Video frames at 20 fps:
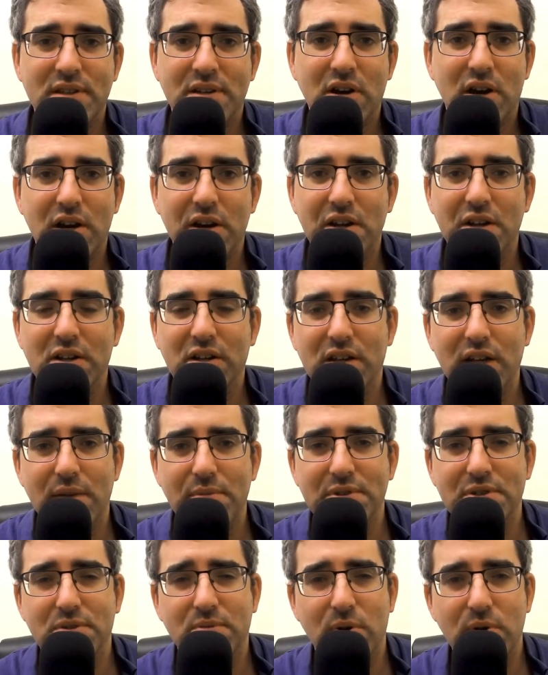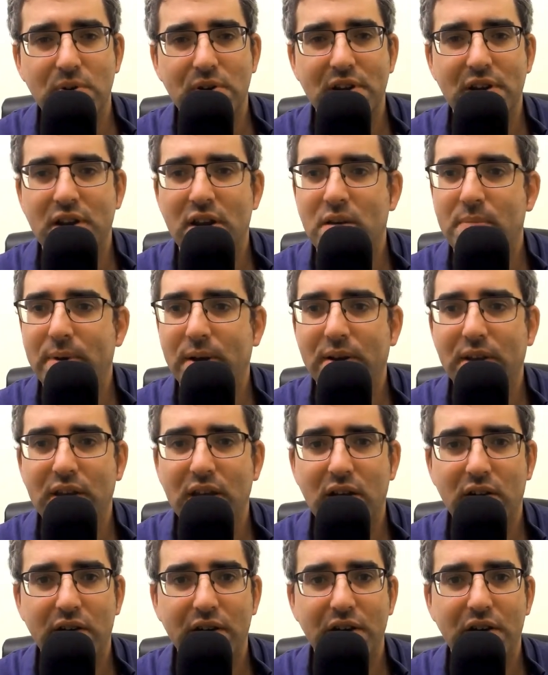article I was quoted in about a
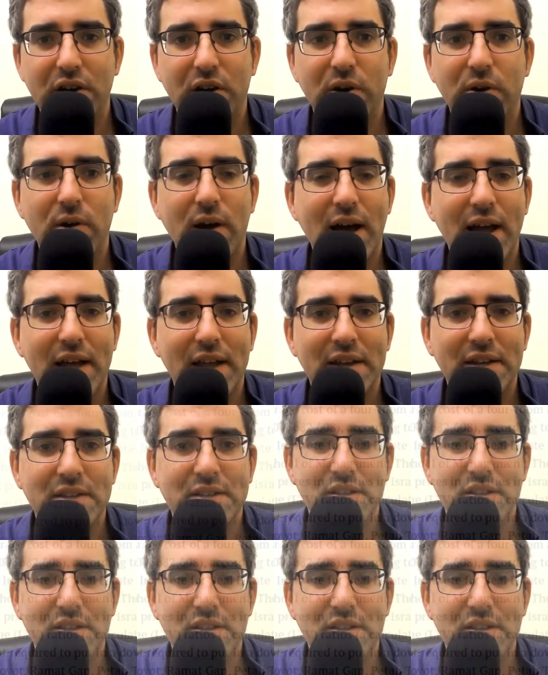year ago, and